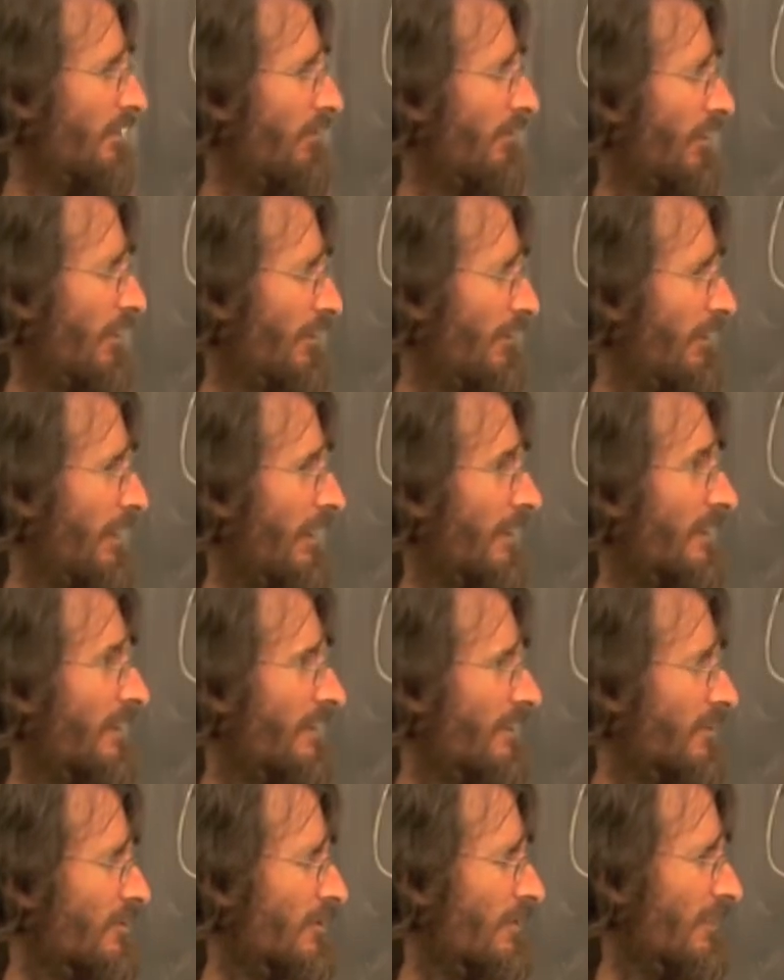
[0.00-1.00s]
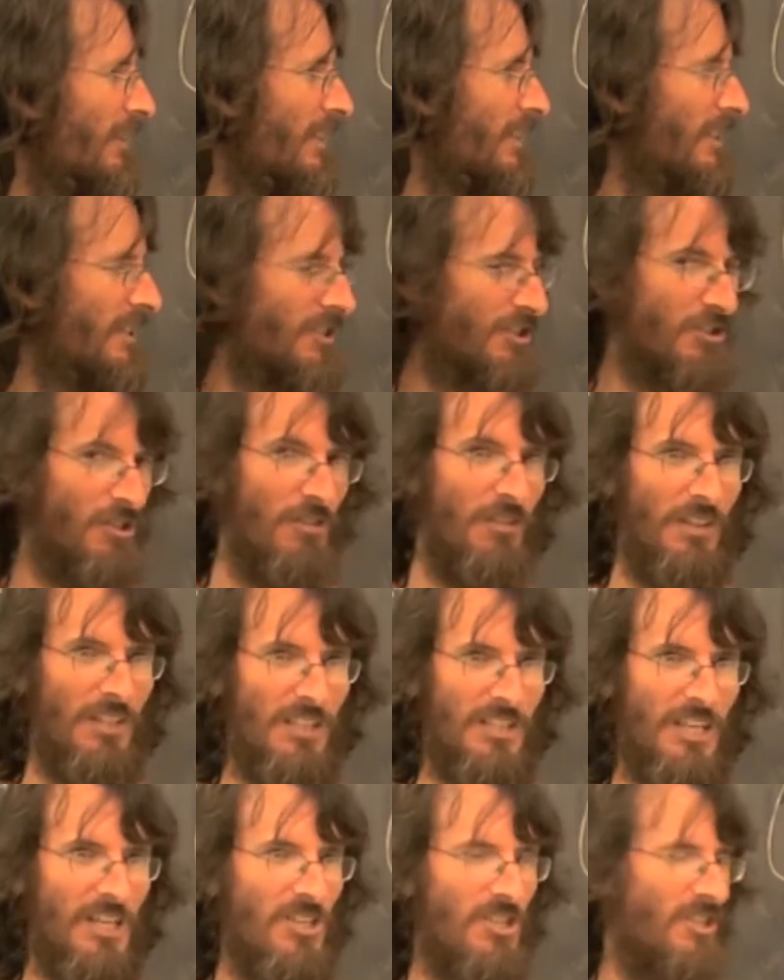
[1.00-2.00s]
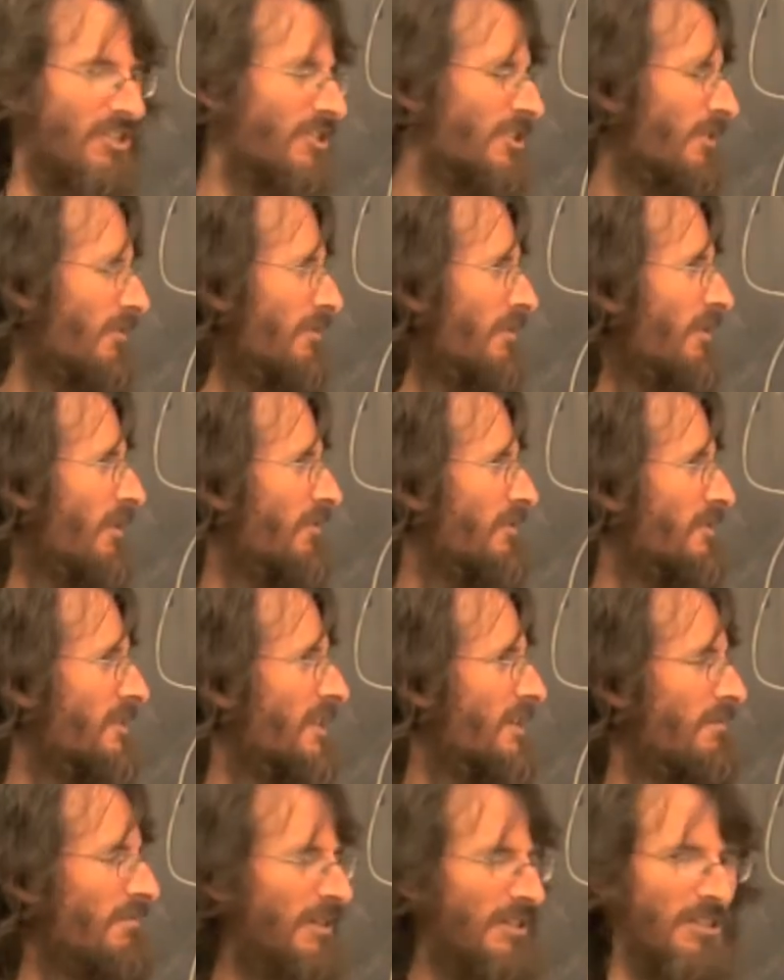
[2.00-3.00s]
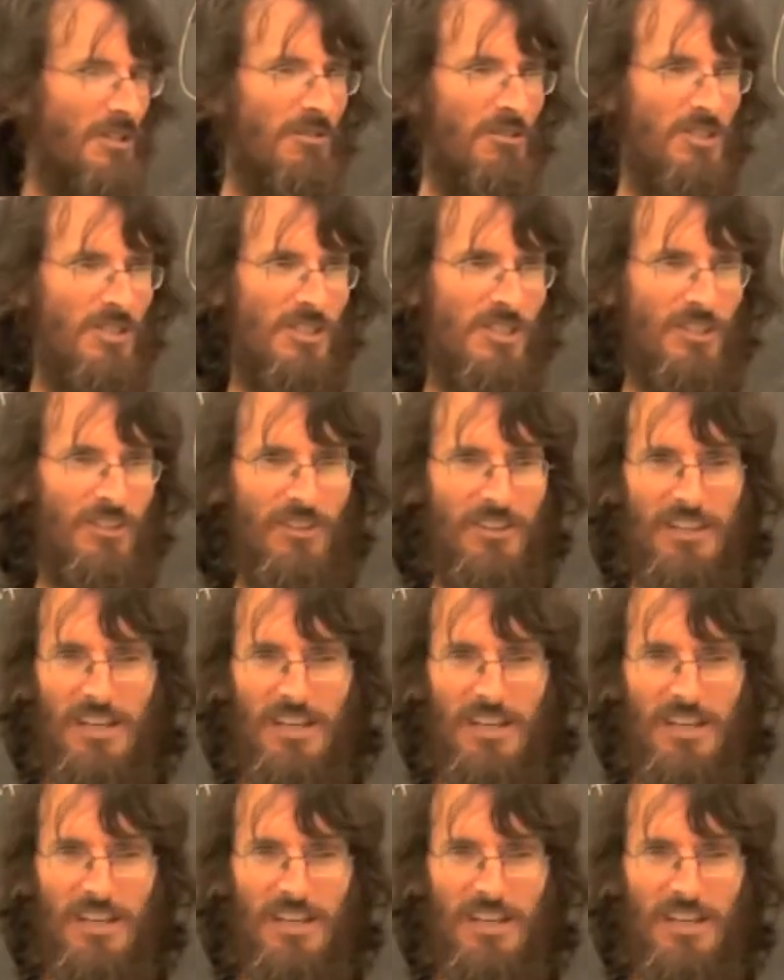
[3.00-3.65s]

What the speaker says: when you vary this it's a trivialization, so you're always it's always still,